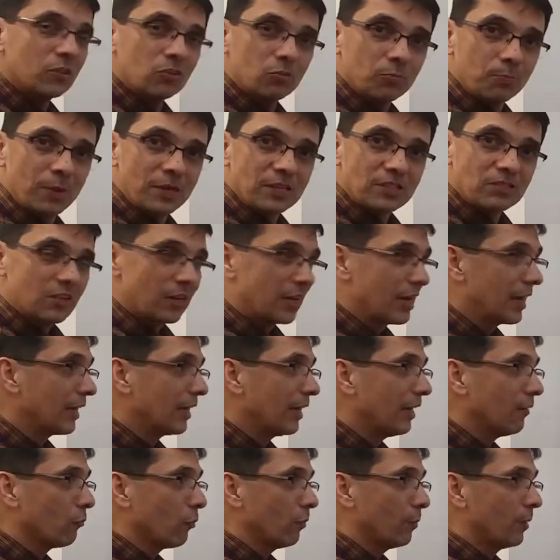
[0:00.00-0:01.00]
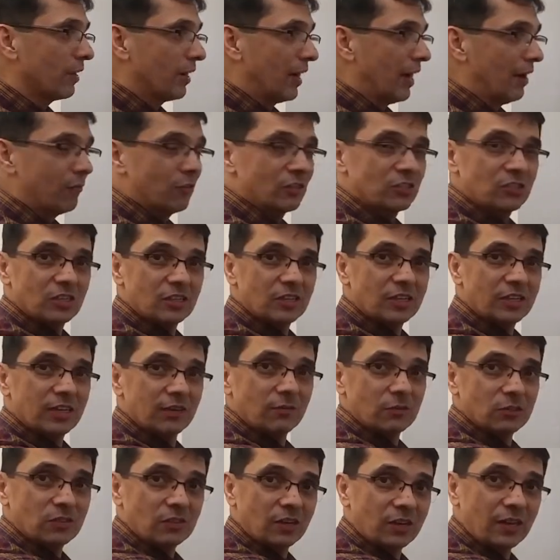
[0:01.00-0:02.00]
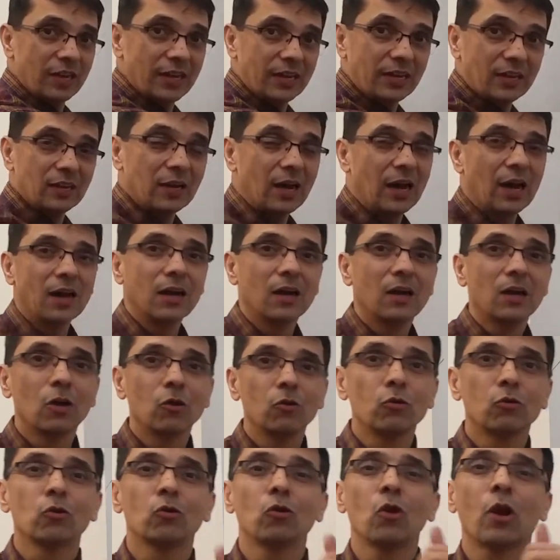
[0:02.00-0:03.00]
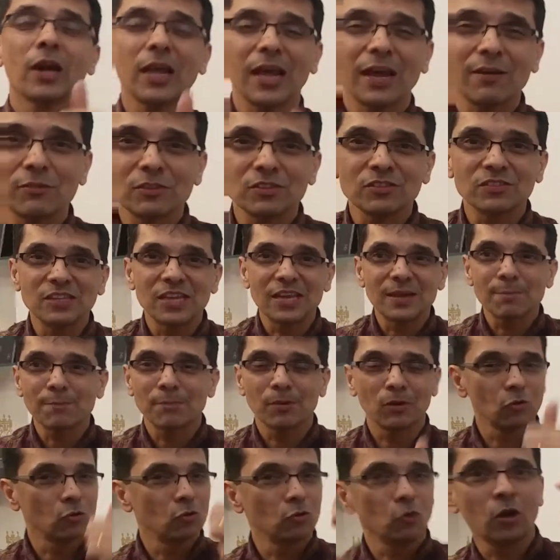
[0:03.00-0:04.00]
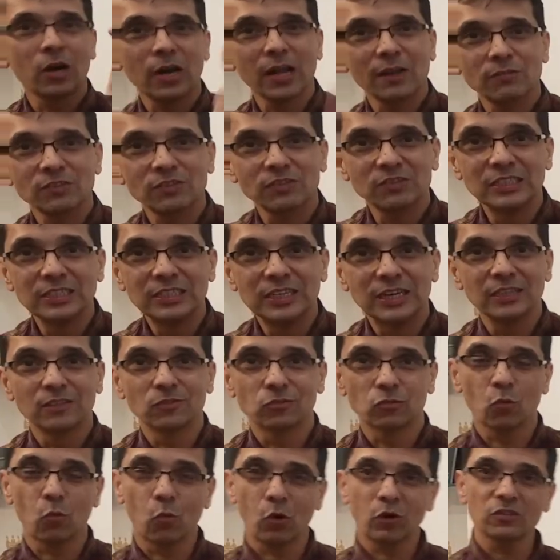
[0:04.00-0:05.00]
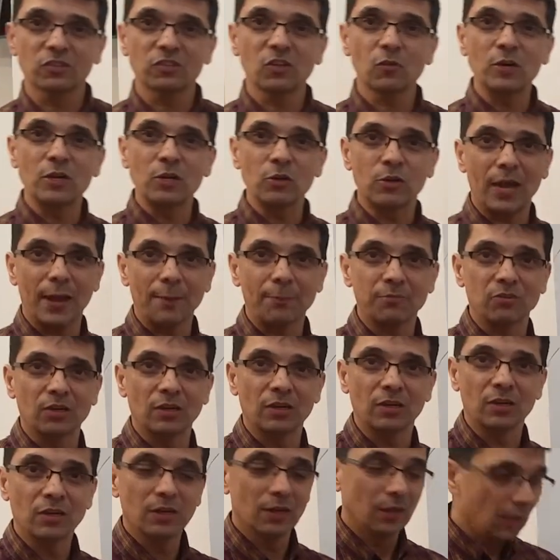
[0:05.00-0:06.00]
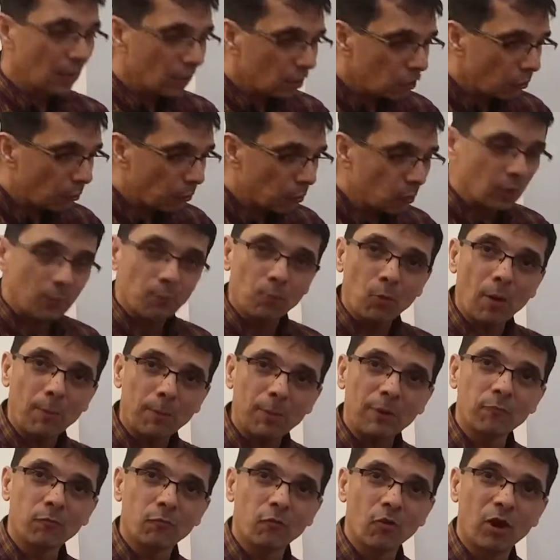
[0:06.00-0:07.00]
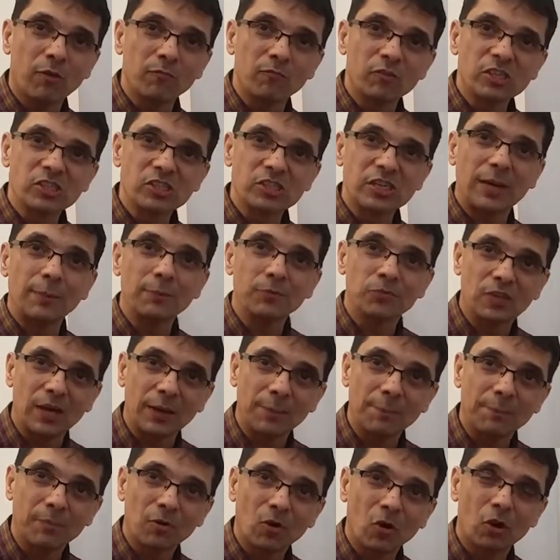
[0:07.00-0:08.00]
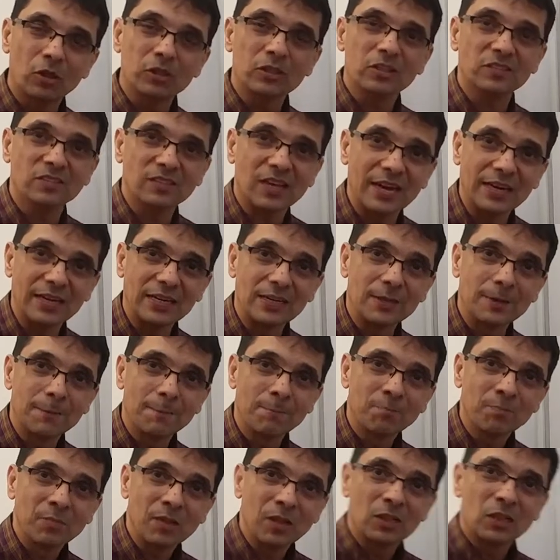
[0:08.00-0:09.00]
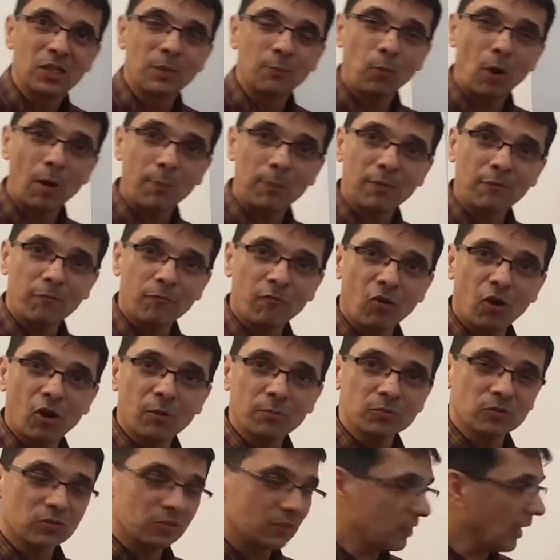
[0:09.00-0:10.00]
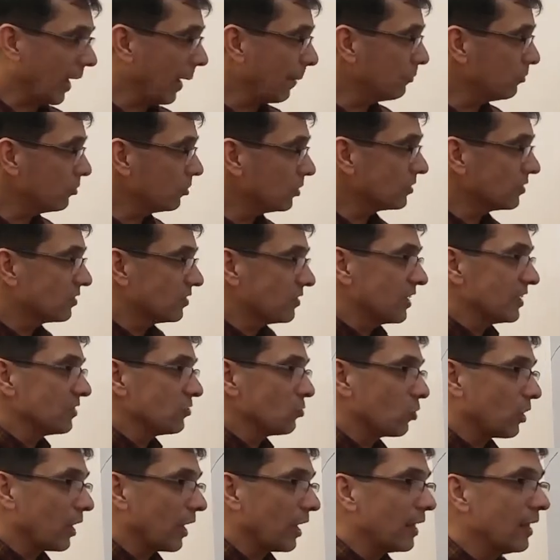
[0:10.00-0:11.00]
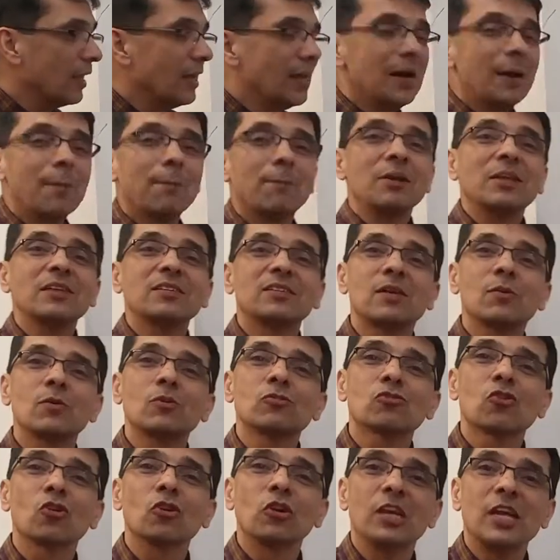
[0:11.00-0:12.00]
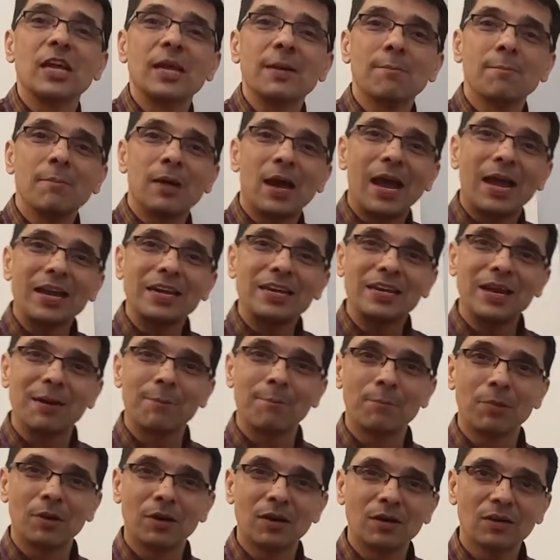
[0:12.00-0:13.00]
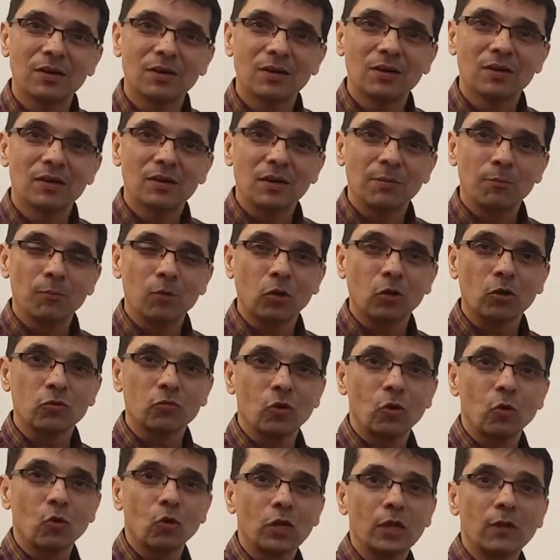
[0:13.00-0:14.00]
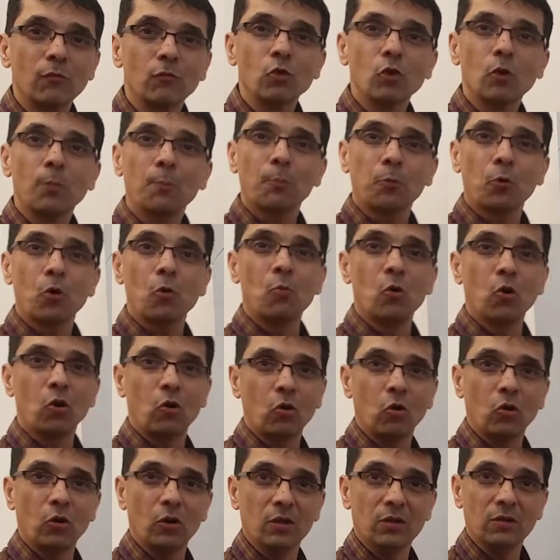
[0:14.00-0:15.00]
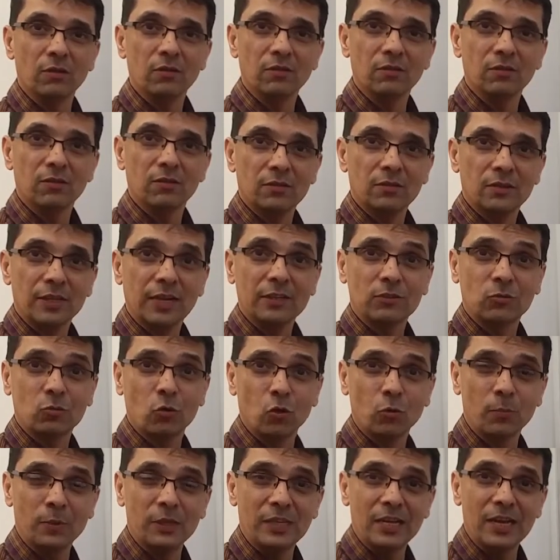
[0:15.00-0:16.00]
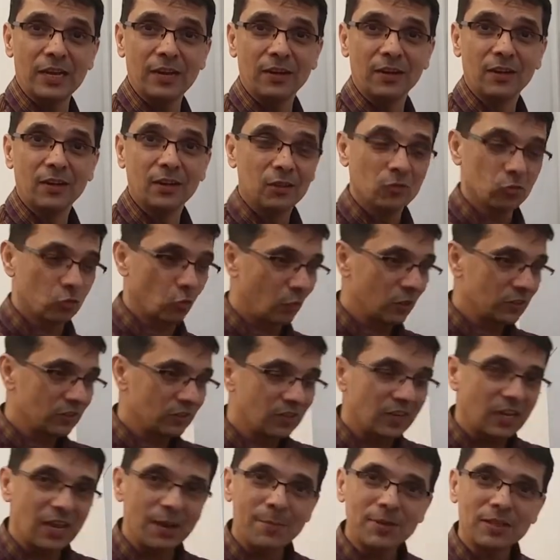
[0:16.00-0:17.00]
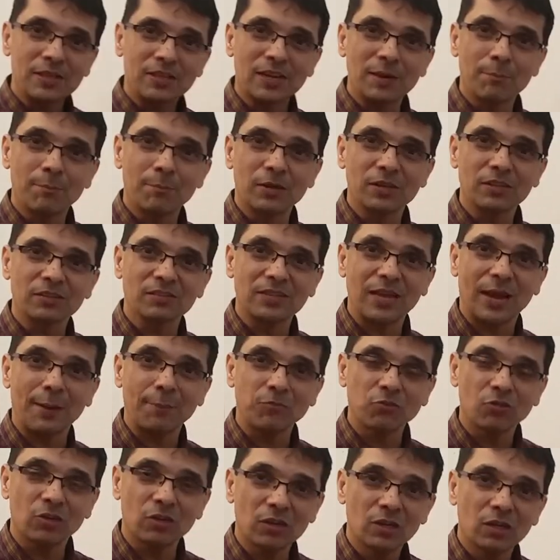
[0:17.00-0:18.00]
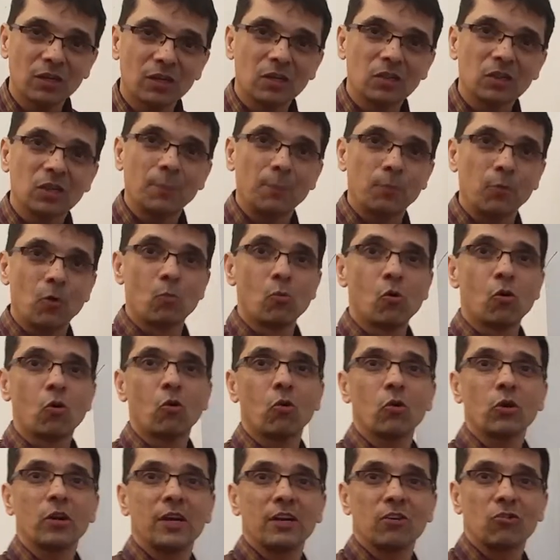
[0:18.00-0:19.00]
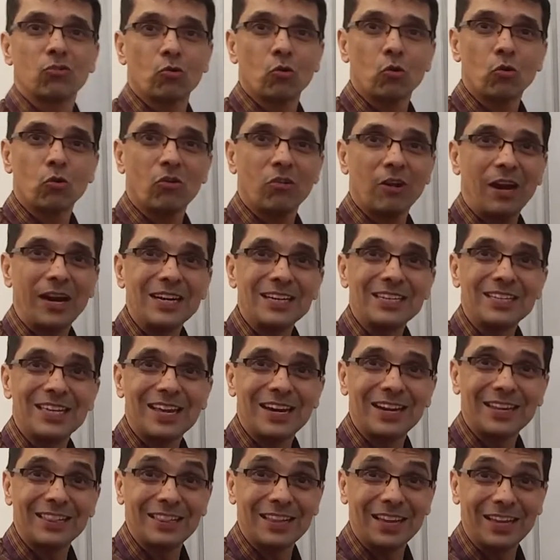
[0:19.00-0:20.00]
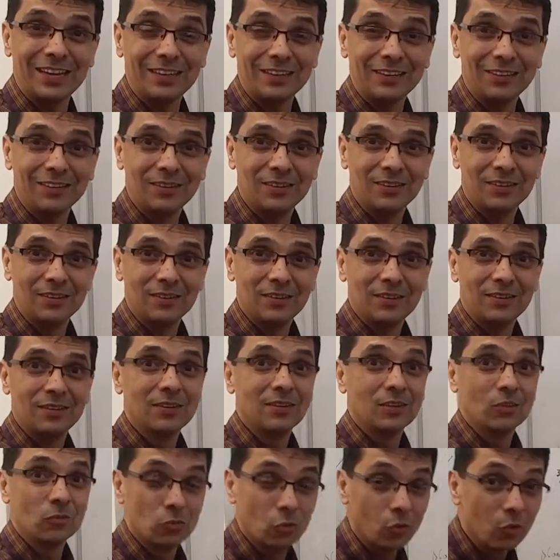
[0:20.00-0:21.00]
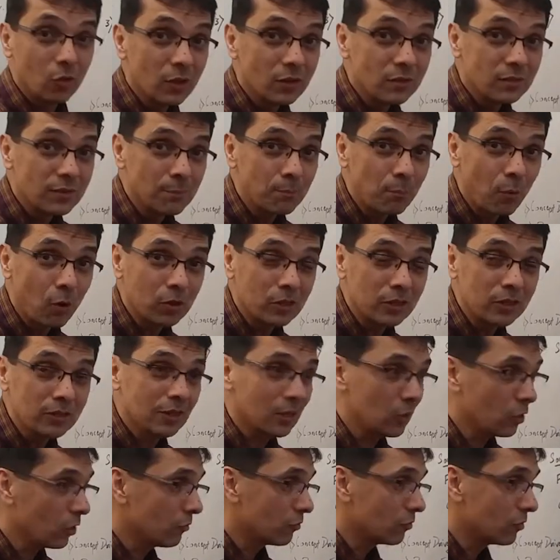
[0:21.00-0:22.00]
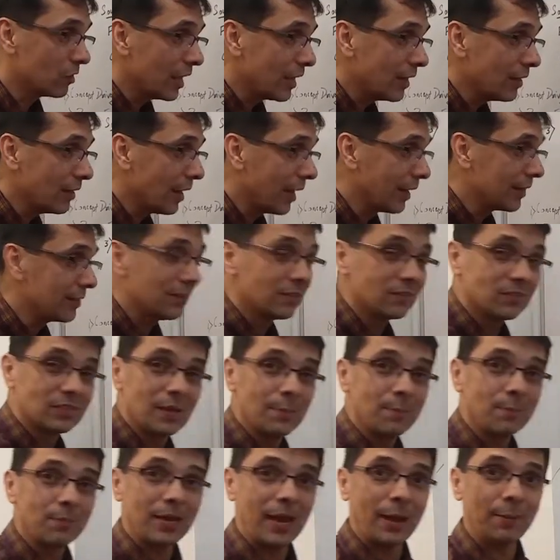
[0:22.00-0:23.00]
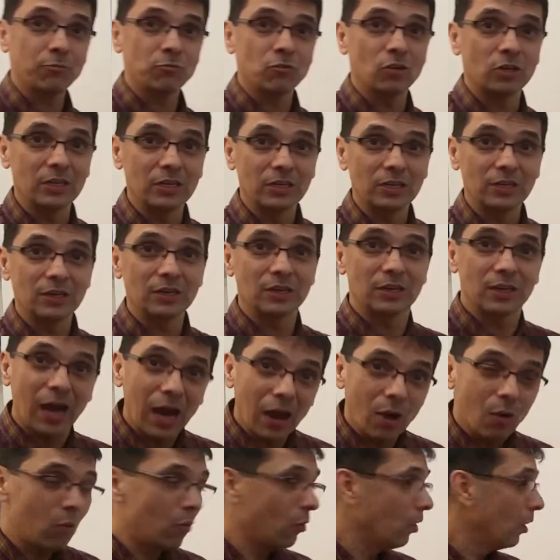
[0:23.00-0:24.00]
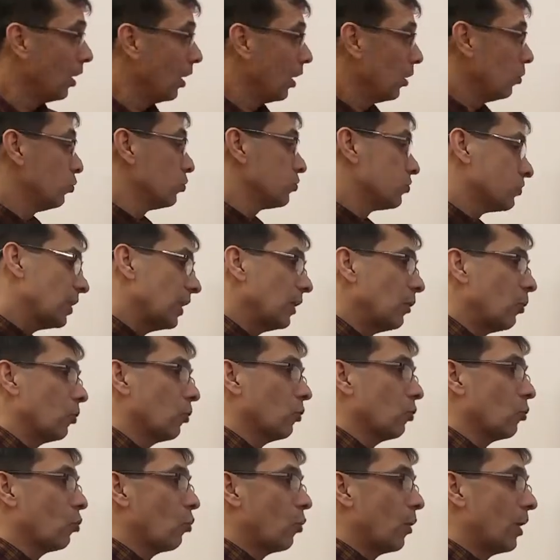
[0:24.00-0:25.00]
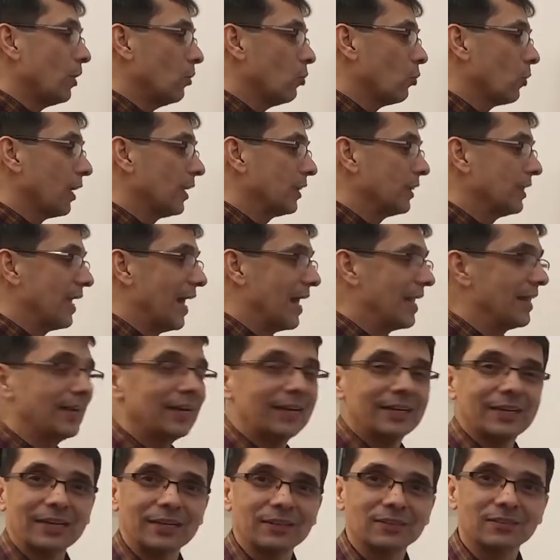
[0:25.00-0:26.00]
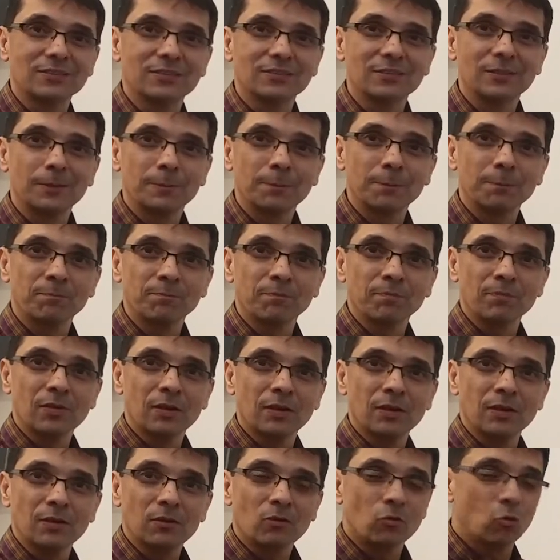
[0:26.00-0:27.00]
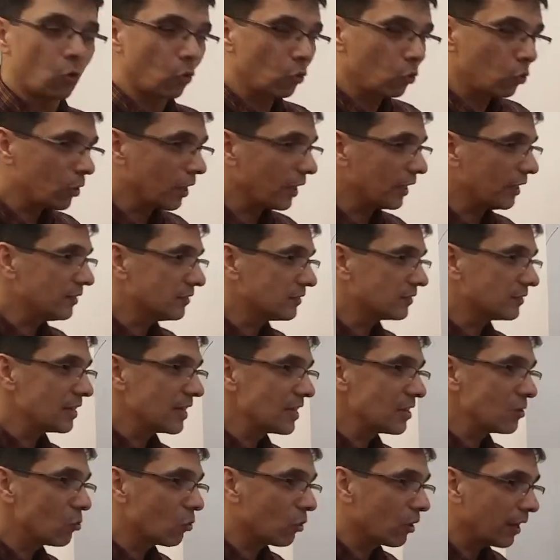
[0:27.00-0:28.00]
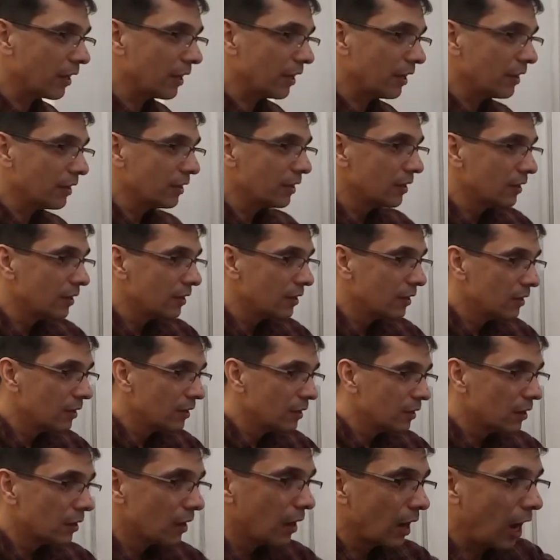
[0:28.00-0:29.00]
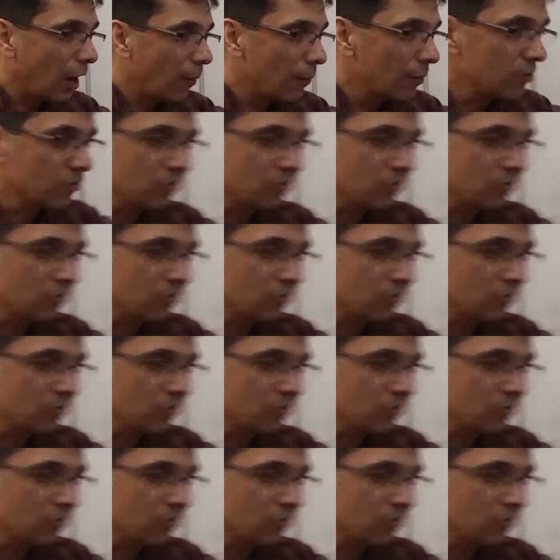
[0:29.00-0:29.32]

on this page directly from a traffic generator which is a link, you do not have his name, you do not have his details. So what's the way to capture? You put a pop-up form which comes up on the site. The pop-up form captures says, okay, please give us your name and number because we're going to give you a promo code that's going to be there. So once the name and the number is captured, the promo code gets showed right there and then. So it's important that you've then at this step captured it. Now you still got to go and look at the analytics. Go look at it saying, okay, how